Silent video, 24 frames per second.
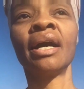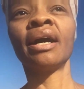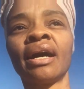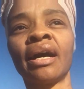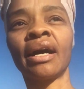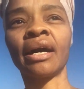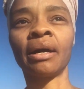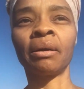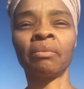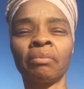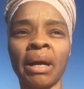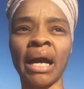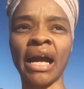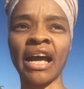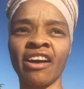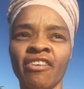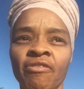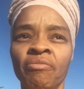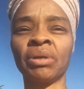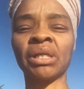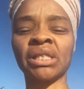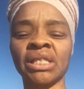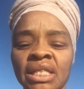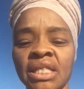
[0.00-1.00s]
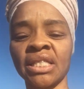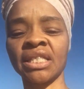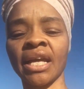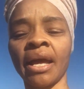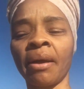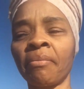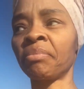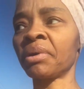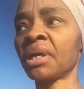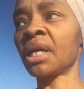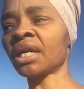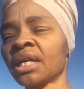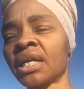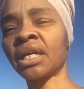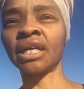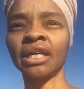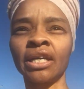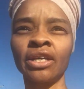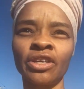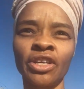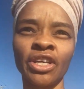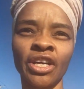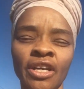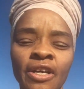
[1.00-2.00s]
I have been to Zambia,
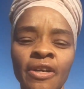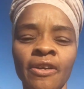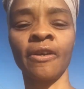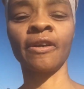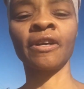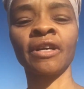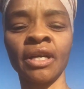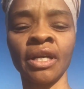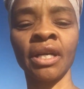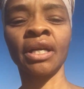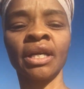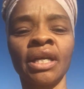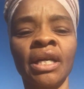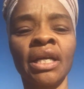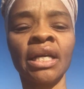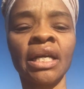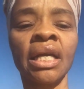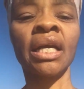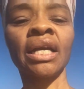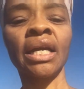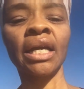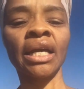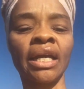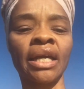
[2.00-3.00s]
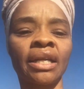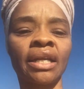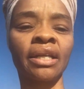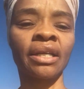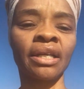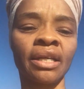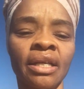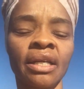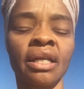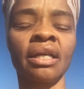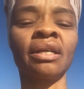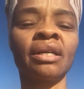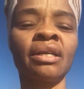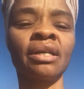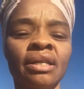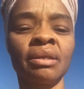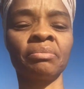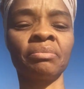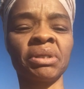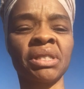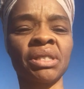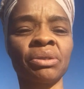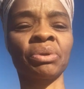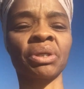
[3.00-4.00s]
Kenya, and let
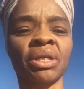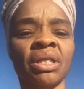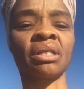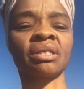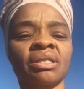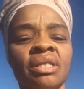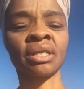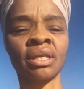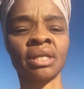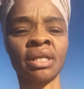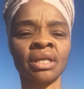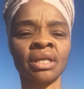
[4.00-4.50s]
me see what else.